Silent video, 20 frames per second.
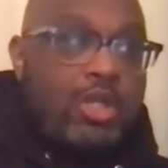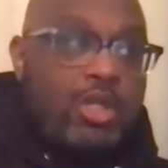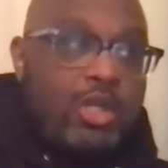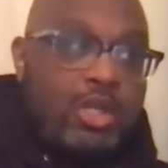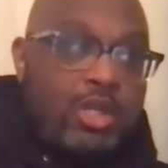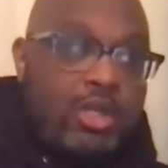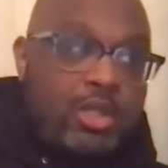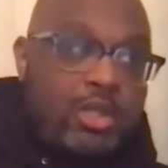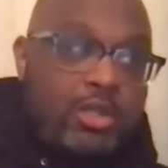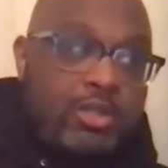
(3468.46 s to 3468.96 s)

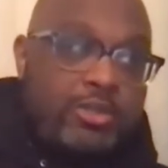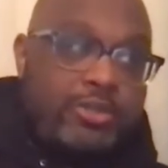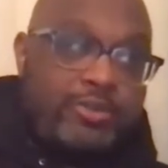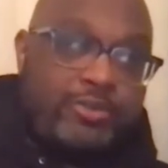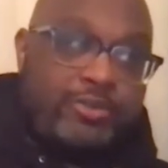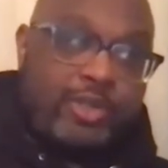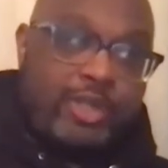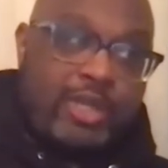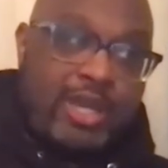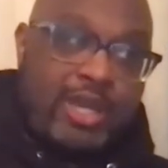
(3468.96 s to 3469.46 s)
you're
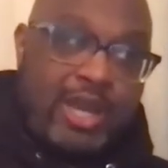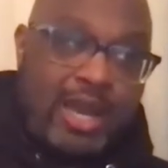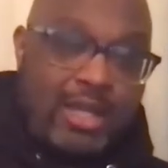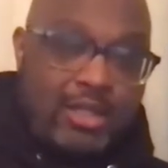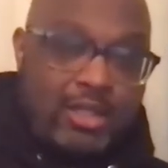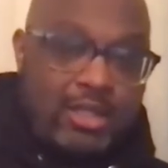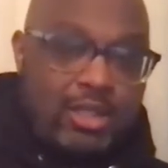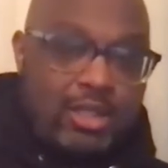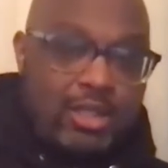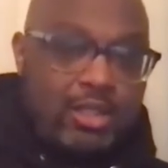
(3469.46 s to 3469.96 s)
you're
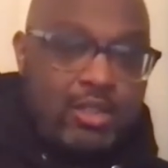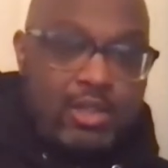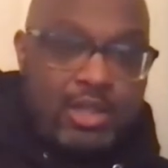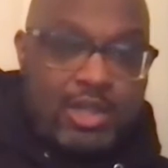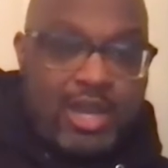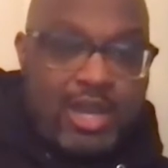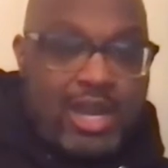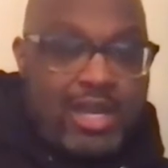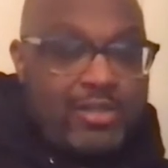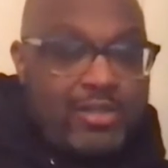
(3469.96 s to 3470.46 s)
constantly you're
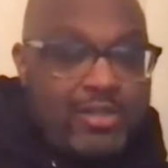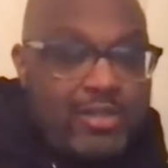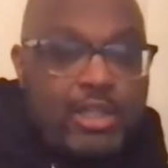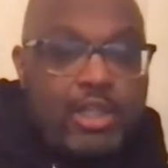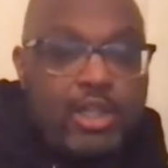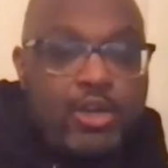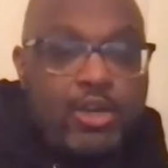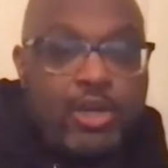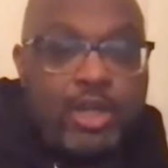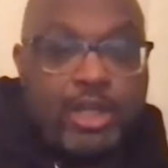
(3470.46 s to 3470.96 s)

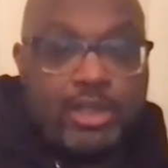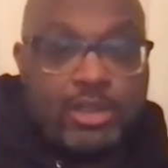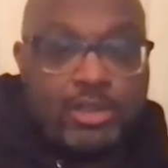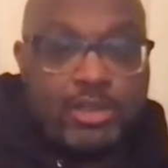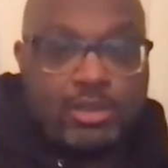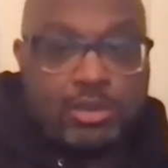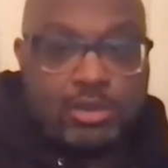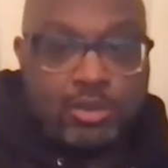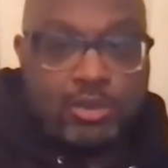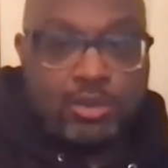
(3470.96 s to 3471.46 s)
constantly learning,
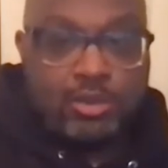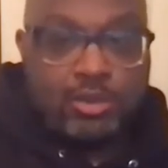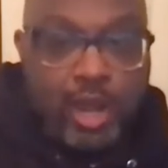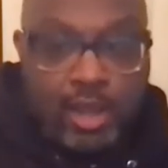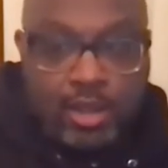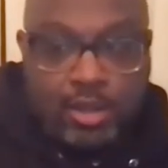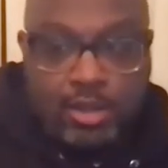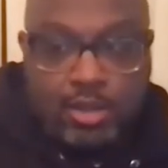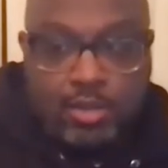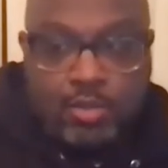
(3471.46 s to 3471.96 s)

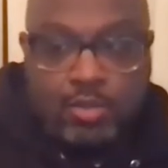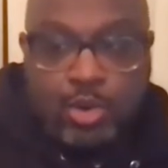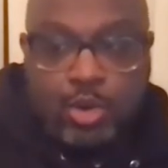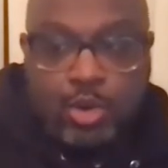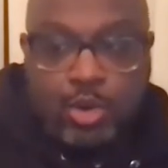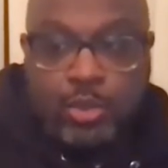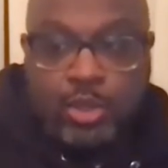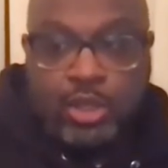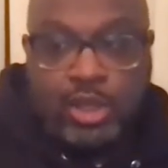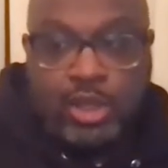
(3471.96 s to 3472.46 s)
right? The
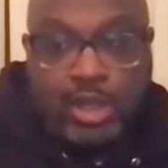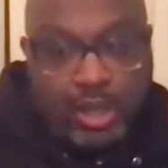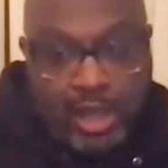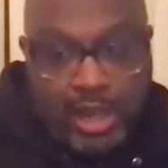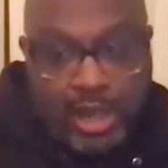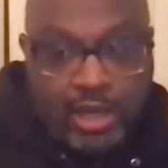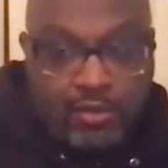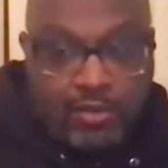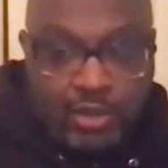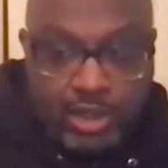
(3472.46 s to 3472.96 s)
moment in
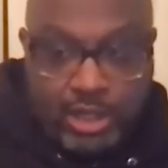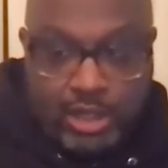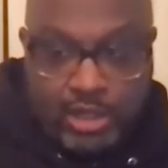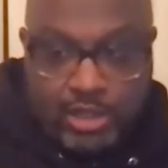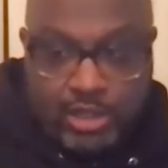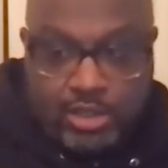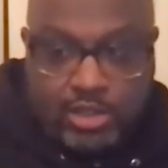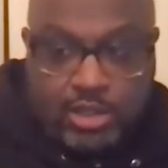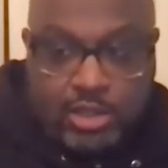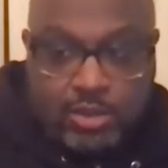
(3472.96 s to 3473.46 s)
any
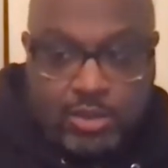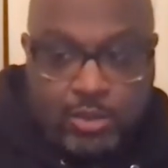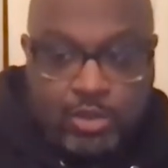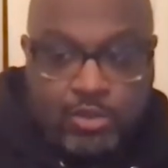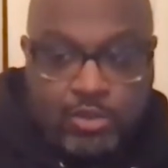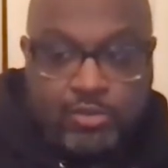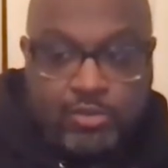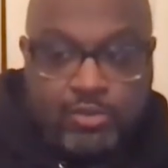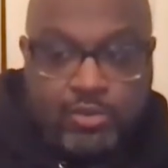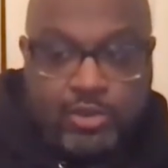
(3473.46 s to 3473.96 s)
relationship where
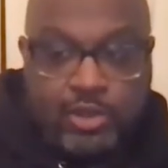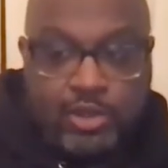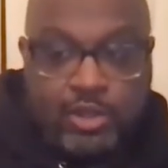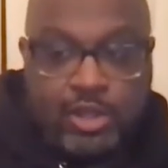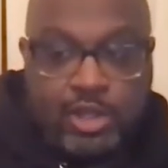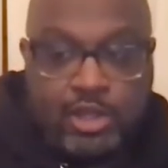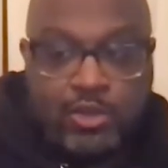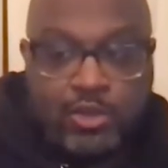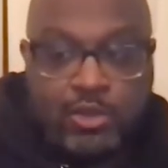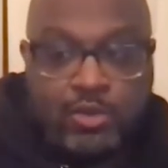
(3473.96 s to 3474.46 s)
you feel
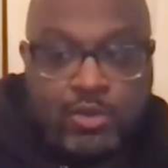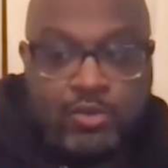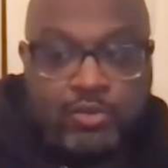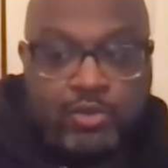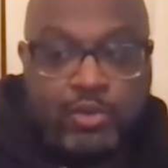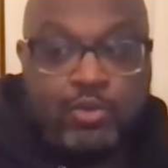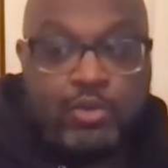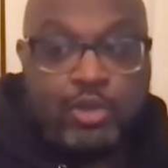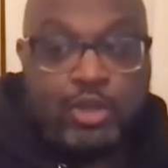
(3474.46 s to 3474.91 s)
that you're you've